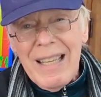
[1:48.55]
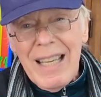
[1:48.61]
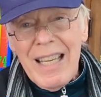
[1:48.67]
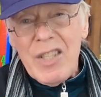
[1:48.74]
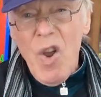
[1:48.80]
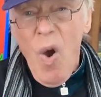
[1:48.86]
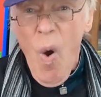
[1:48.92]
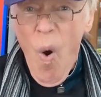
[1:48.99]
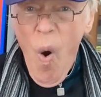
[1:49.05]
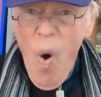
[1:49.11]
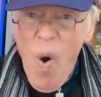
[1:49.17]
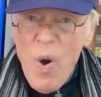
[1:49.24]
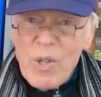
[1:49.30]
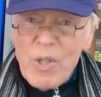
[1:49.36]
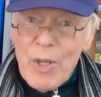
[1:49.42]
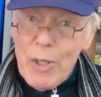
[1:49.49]
in
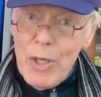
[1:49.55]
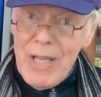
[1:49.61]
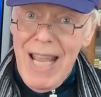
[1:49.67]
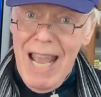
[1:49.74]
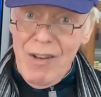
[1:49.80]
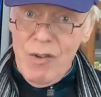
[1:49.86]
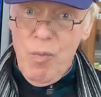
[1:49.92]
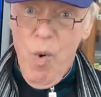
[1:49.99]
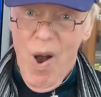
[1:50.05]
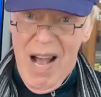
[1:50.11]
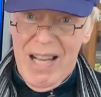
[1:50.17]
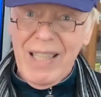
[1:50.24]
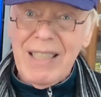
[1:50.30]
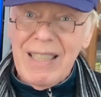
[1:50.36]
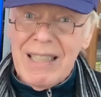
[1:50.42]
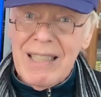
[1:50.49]
order to get
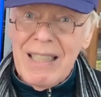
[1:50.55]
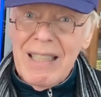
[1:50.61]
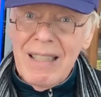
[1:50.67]
work.